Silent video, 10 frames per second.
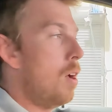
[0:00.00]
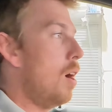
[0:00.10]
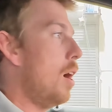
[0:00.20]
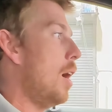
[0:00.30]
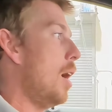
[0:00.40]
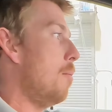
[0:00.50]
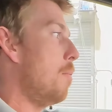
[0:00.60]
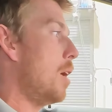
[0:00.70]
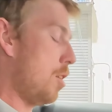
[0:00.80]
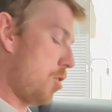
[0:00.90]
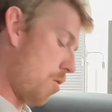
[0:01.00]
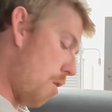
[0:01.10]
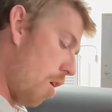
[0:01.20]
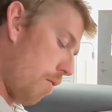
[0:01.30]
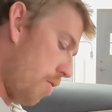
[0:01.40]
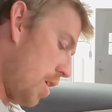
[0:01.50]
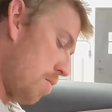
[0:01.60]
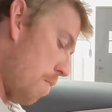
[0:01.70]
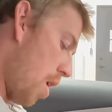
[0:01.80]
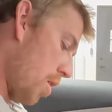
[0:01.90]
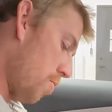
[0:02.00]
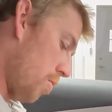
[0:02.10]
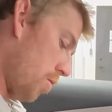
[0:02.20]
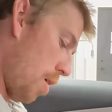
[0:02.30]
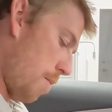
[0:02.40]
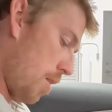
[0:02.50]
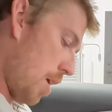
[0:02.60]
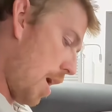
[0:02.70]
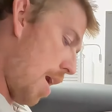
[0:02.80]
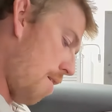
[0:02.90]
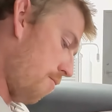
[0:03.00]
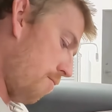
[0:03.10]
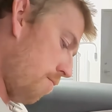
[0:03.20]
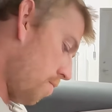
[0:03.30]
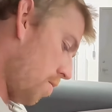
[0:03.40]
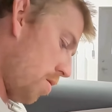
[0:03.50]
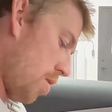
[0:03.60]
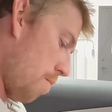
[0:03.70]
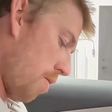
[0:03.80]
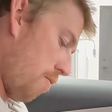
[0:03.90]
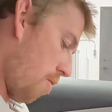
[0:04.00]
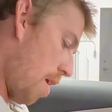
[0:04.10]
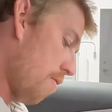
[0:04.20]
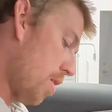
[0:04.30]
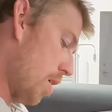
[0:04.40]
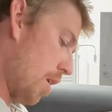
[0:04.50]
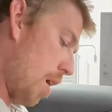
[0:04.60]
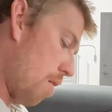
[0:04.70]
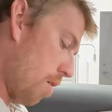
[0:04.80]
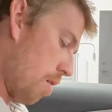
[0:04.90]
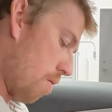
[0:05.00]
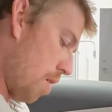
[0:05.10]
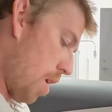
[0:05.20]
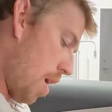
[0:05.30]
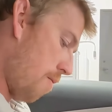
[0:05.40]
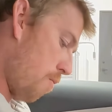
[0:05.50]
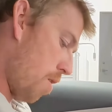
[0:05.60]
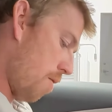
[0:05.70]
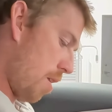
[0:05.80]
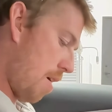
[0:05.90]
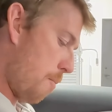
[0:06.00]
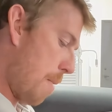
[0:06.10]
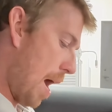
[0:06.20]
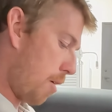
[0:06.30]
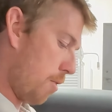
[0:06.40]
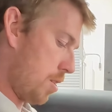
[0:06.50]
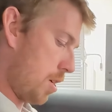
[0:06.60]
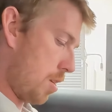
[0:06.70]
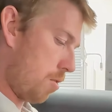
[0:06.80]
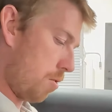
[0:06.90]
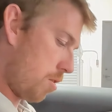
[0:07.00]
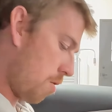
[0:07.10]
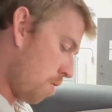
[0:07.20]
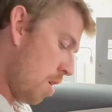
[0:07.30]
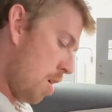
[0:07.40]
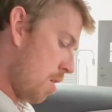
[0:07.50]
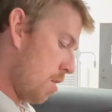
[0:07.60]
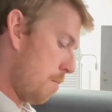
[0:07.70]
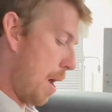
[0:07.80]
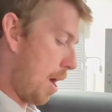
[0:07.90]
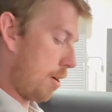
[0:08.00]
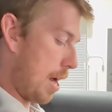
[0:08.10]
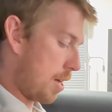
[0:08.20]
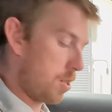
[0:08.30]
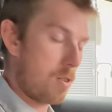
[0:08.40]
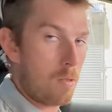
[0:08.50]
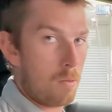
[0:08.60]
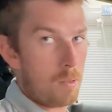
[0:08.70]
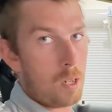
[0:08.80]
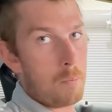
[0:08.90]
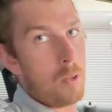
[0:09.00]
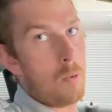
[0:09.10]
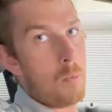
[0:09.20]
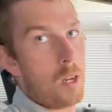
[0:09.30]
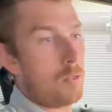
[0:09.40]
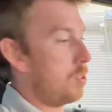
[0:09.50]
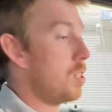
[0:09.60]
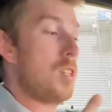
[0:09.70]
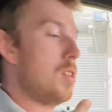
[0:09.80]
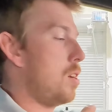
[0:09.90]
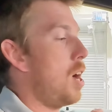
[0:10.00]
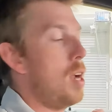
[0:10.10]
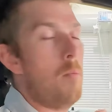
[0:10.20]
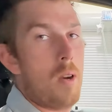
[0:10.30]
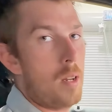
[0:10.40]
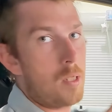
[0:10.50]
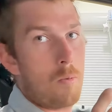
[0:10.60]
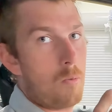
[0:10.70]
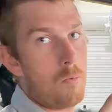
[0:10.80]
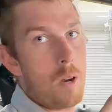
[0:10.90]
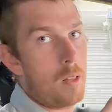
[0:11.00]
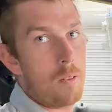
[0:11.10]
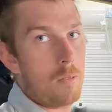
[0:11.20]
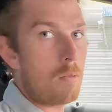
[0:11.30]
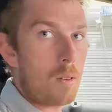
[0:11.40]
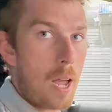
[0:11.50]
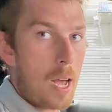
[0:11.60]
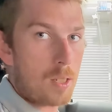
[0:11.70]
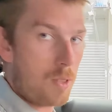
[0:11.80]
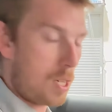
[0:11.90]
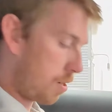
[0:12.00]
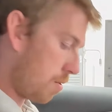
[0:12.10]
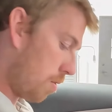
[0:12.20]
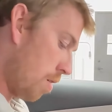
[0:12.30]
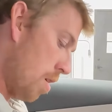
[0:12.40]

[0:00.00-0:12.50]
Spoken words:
And so all of these modules, they have something for everything now. They have a battery sensor. So the battery has its own computer module. This isn't a hybrid. It's a regular gas vehicle.